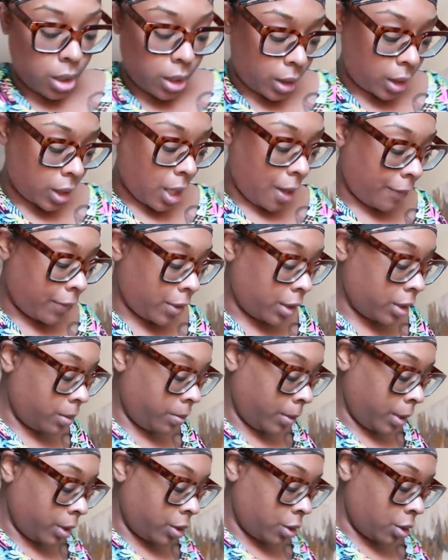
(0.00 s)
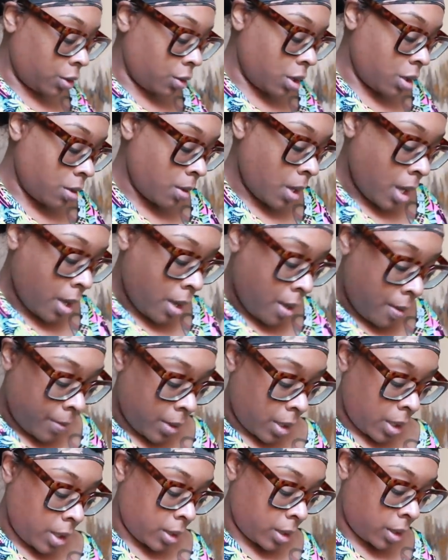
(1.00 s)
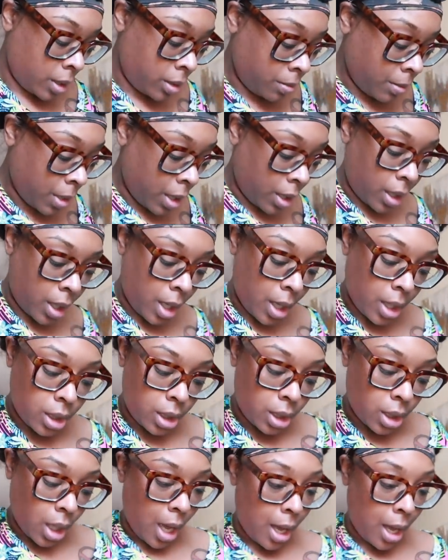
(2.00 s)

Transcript: esophageal splinter up because this medication,